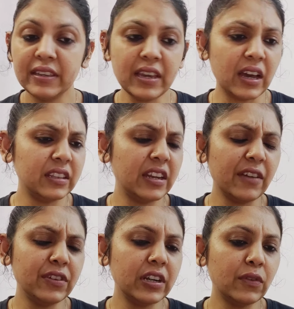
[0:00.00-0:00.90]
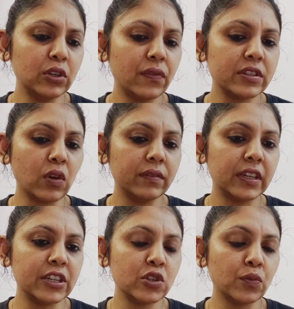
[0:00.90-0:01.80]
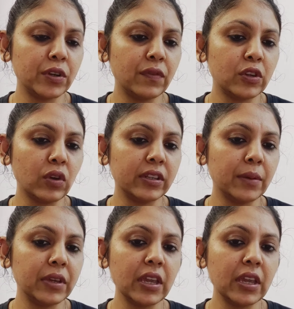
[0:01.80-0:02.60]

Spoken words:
Yeah, they definitely want to resolve the issue between you and them.